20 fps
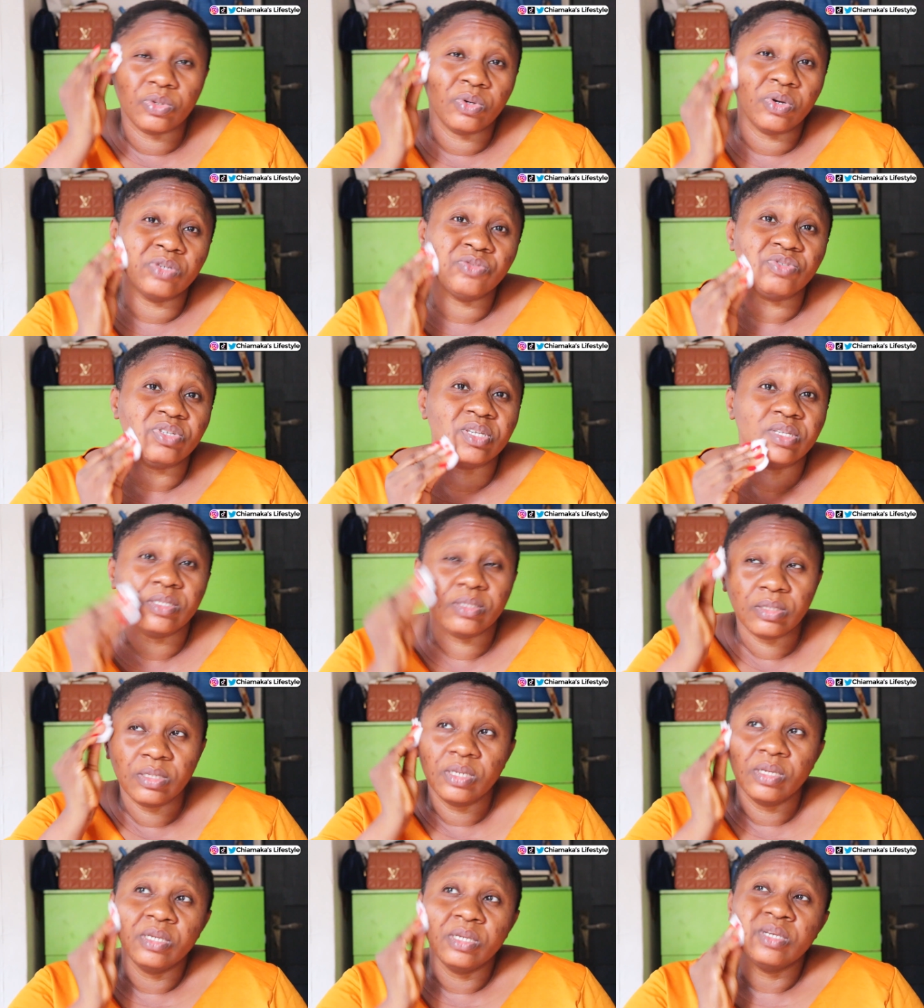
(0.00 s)

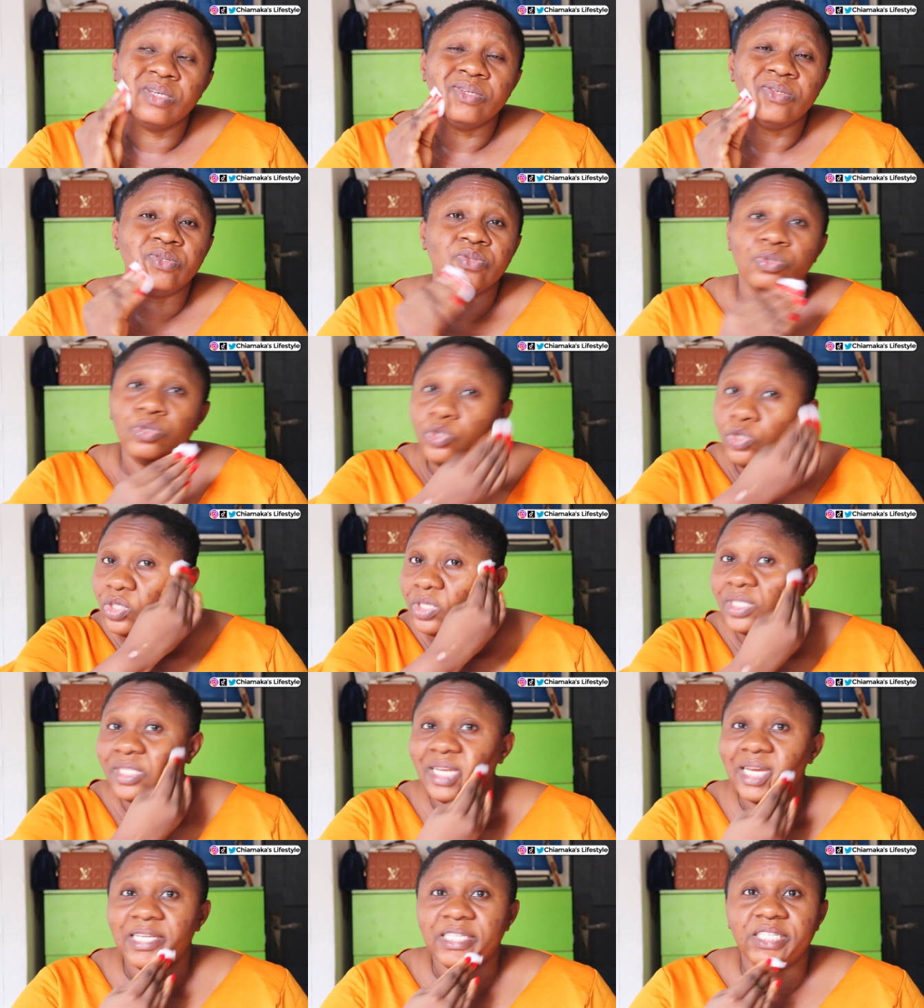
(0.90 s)
ordering, you know,
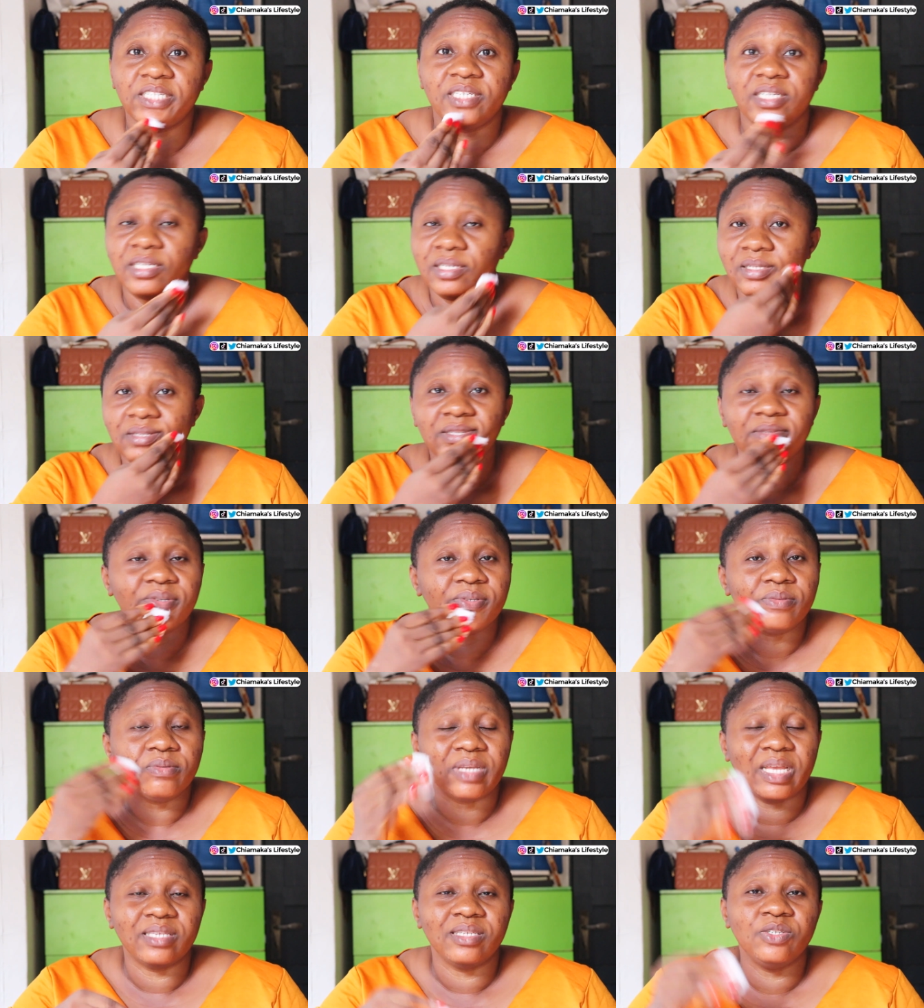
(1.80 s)
using their Shein,
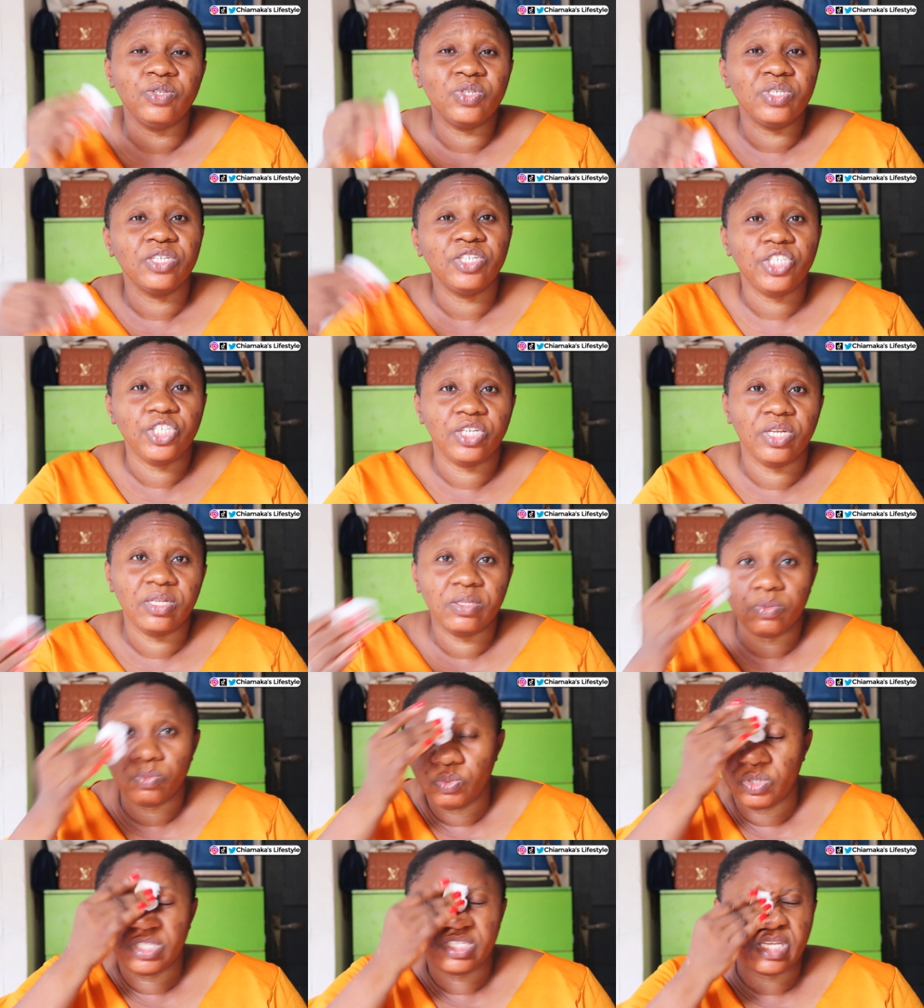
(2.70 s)
as in using
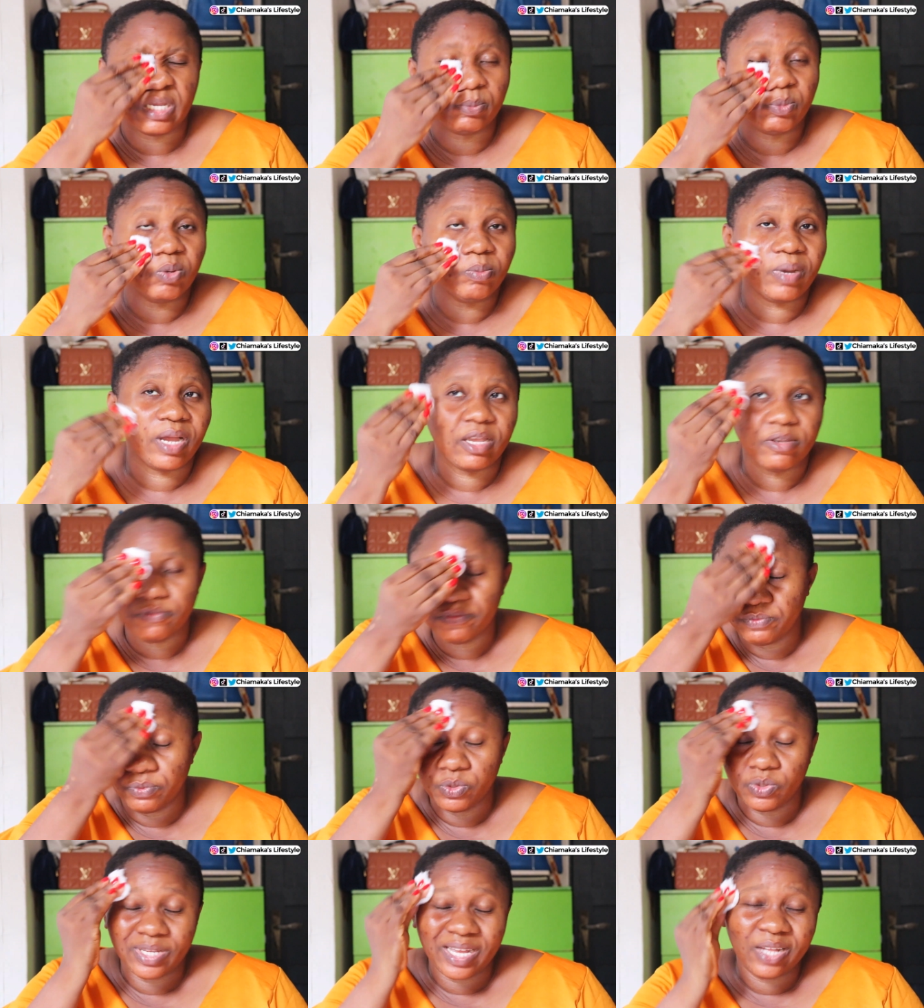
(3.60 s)
Shein with their mobile
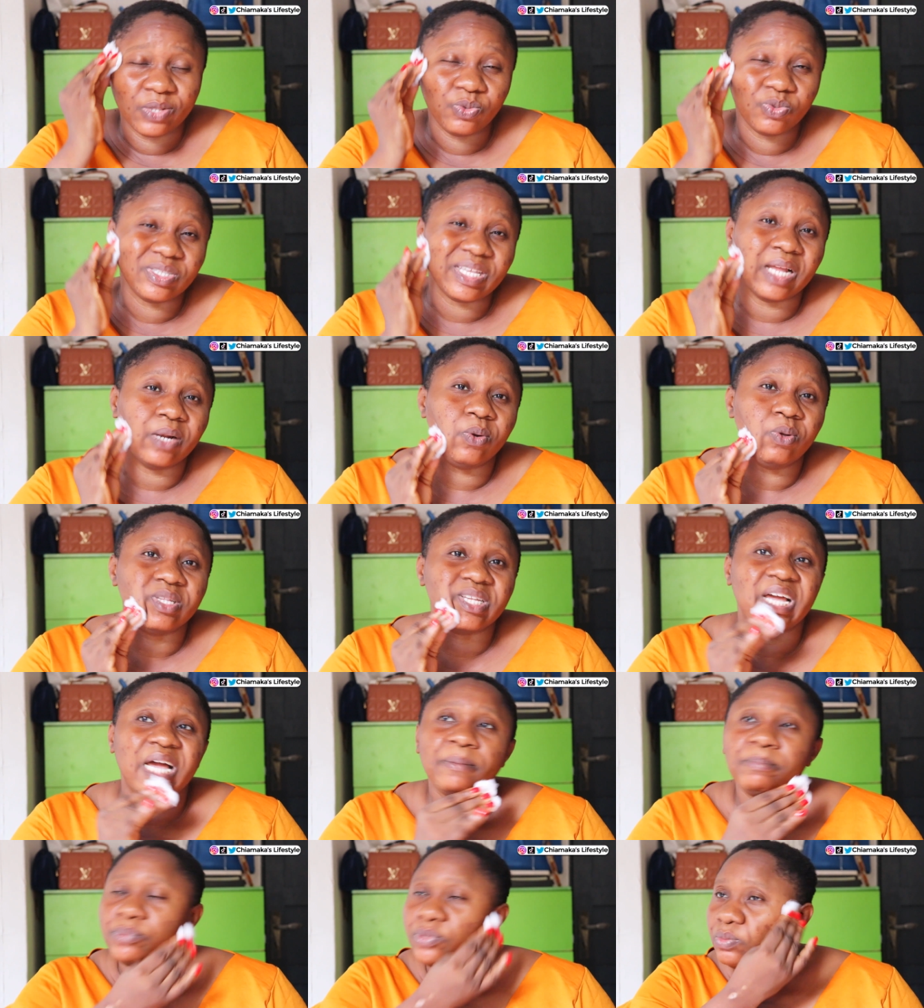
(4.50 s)
phone. So I had to download
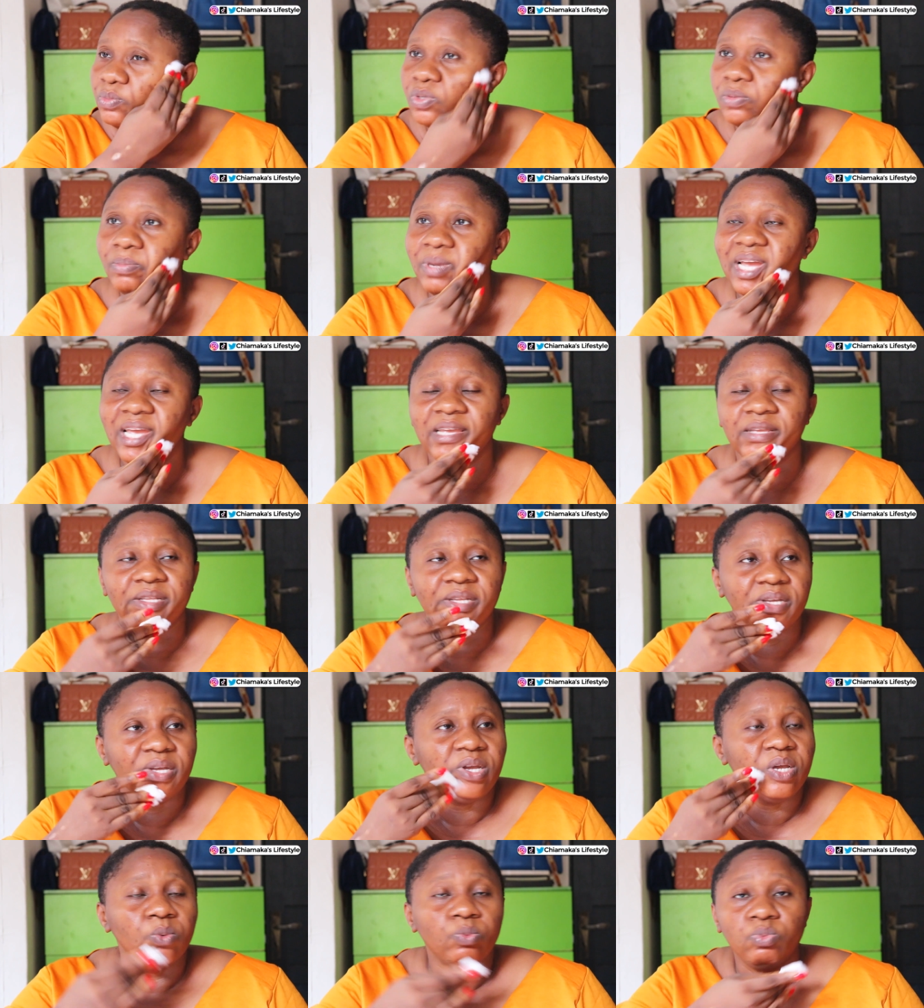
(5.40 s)
the app on my
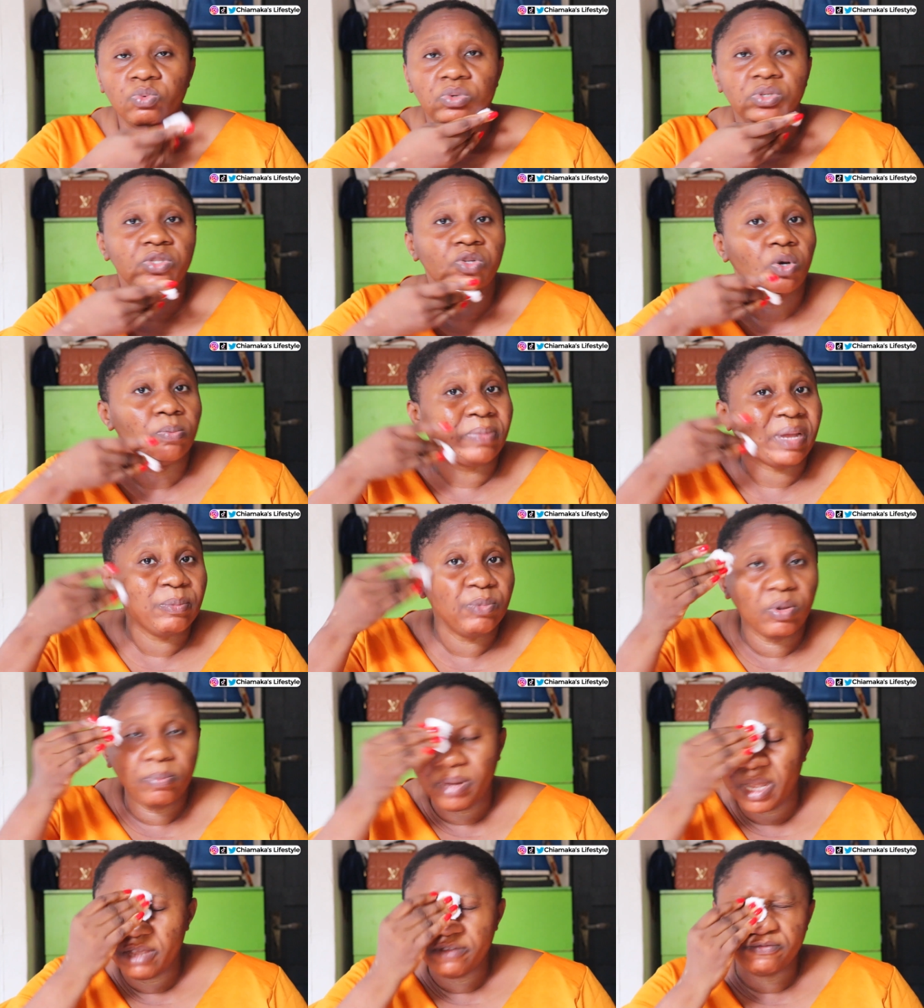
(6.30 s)

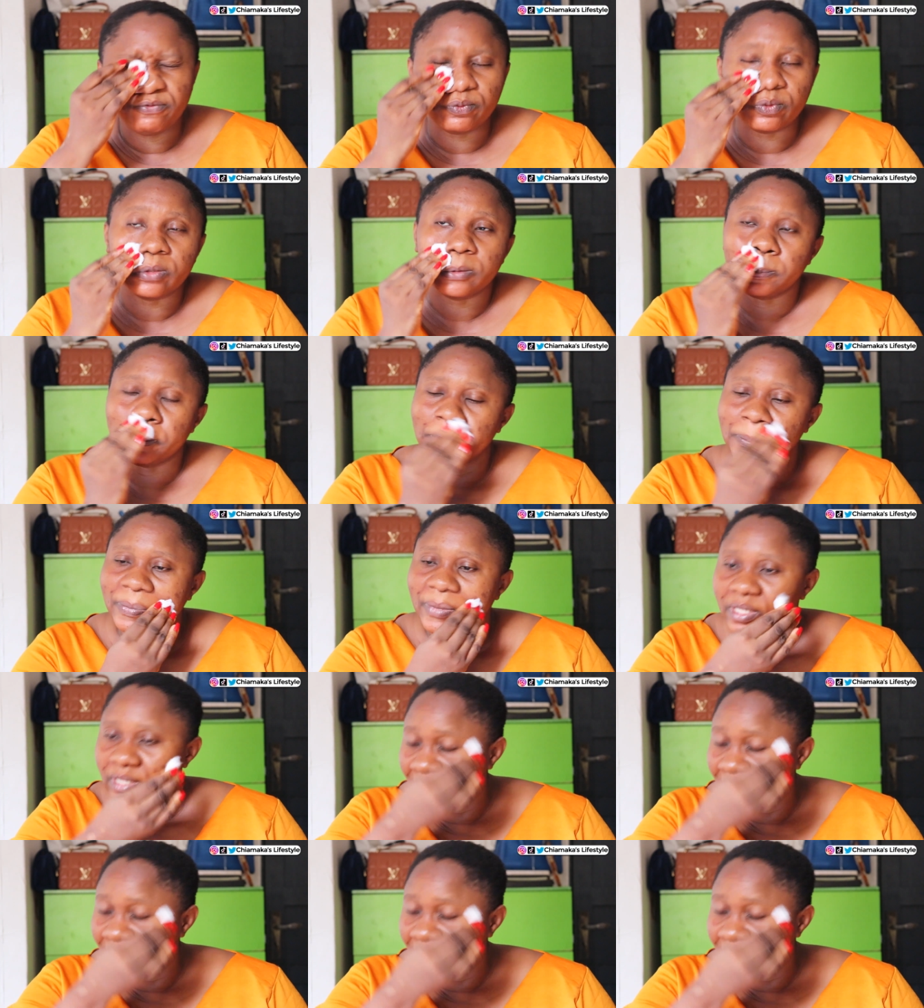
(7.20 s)
mobile phone.